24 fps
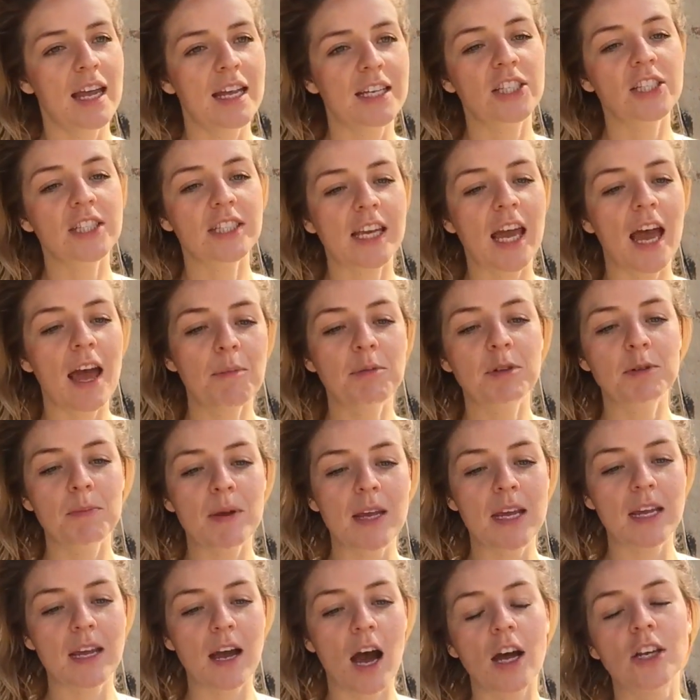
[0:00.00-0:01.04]
just kept
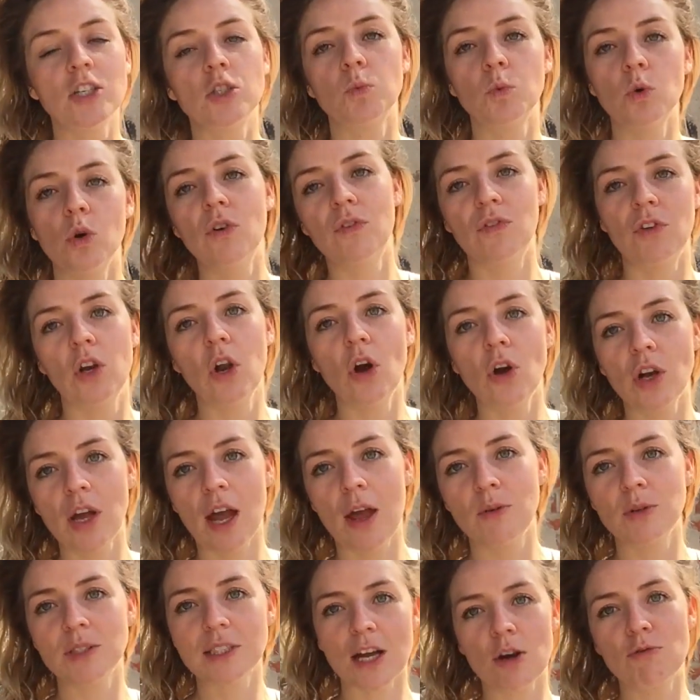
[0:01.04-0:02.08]
me underwater for longer.
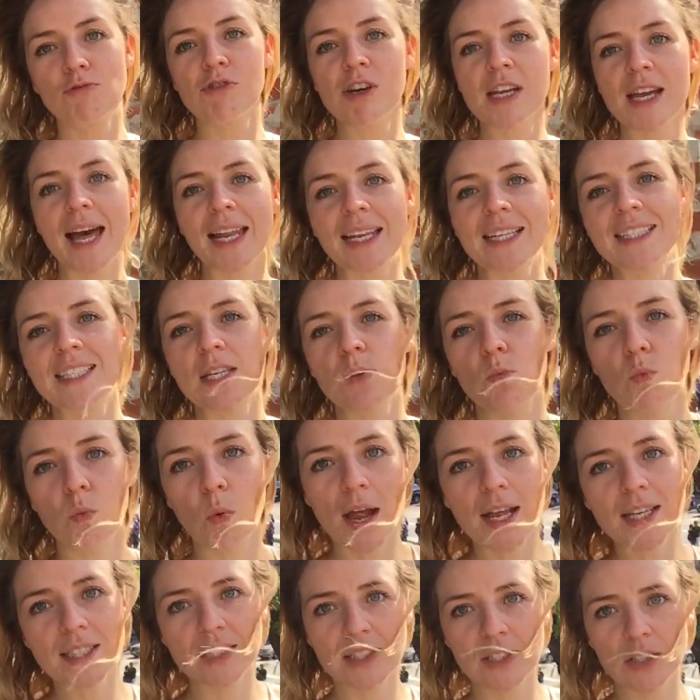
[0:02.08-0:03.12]
It was like a reality
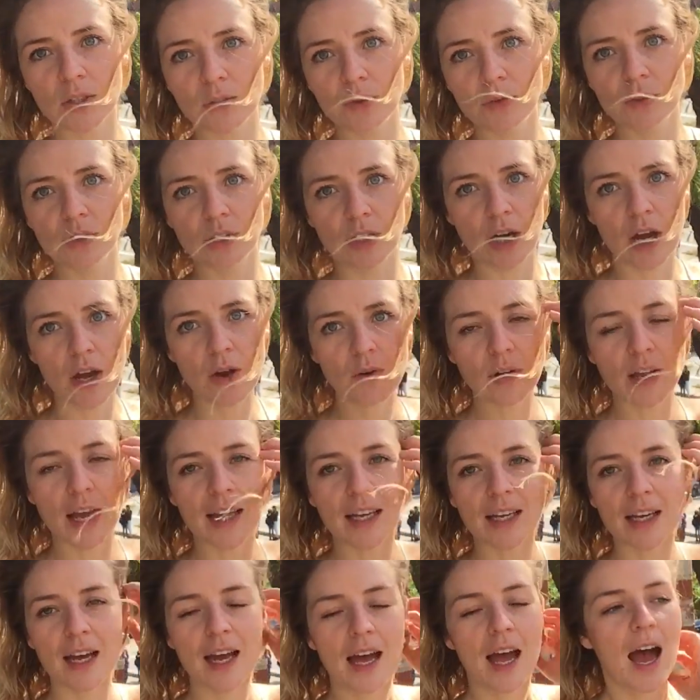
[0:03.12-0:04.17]
wetsuit, you know?
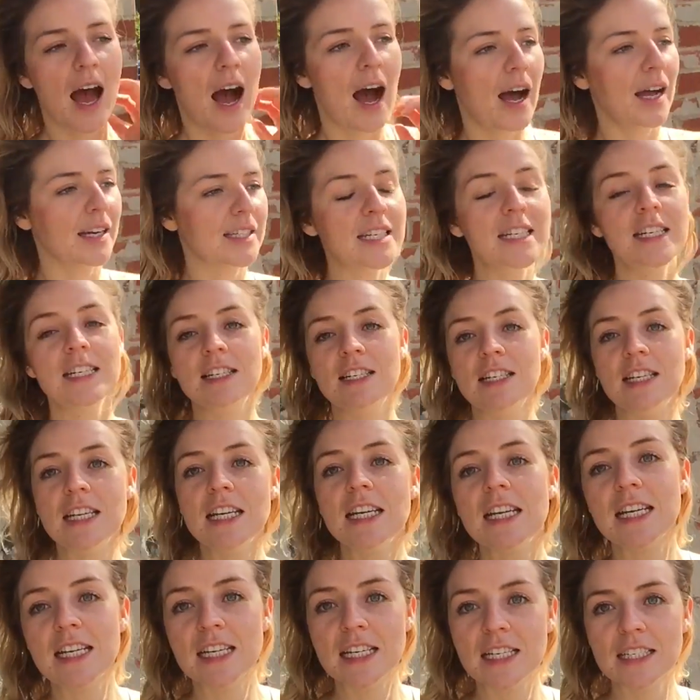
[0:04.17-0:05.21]
Like, I didn't
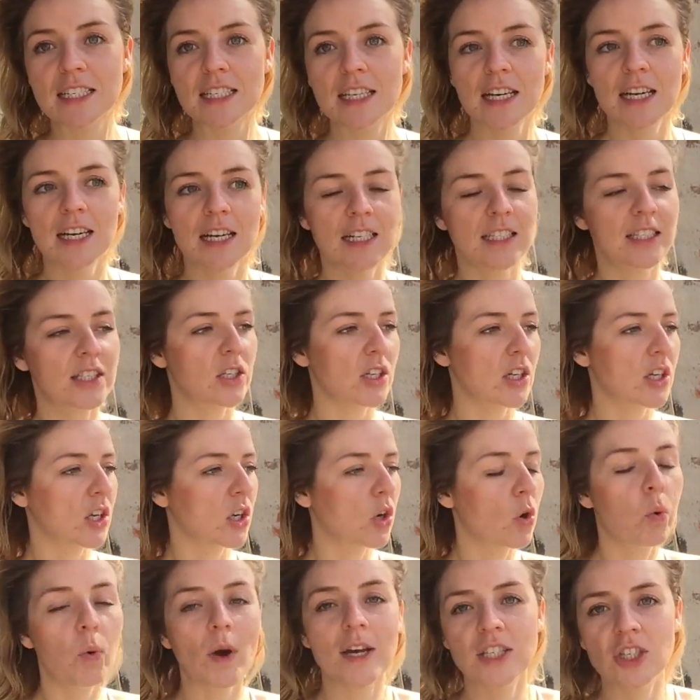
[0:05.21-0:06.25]
need to
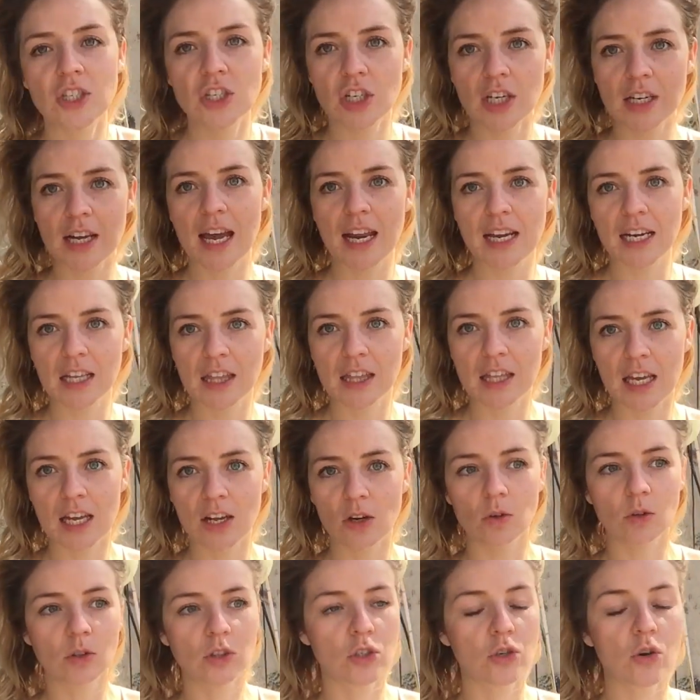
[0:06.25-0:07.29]
question anything
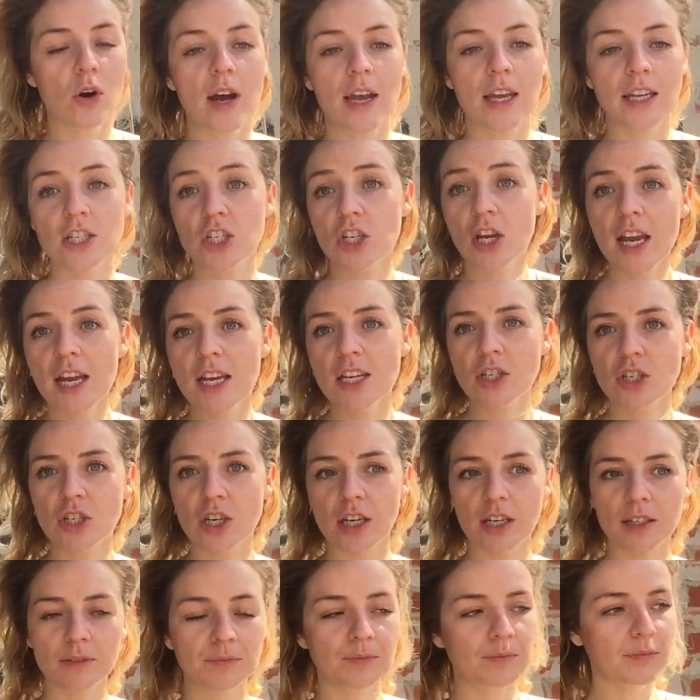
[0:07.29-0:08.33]
or try and change
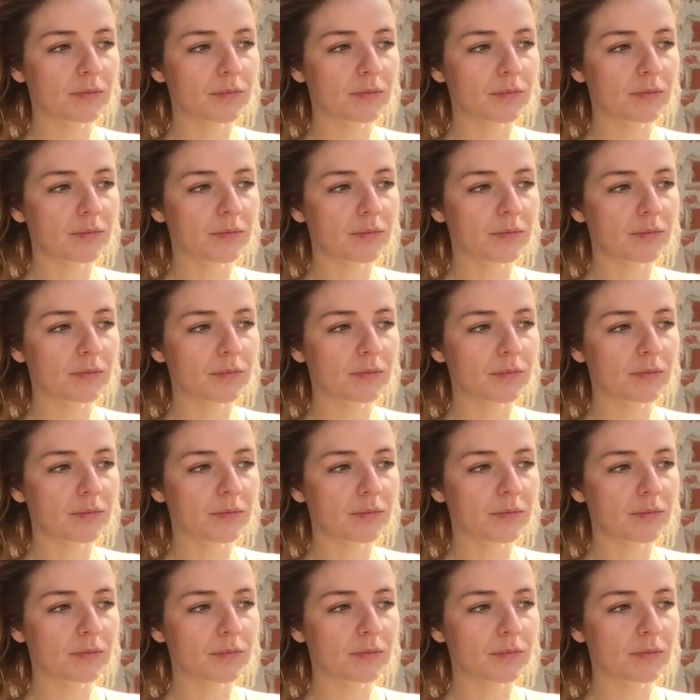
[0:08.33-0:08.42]
it.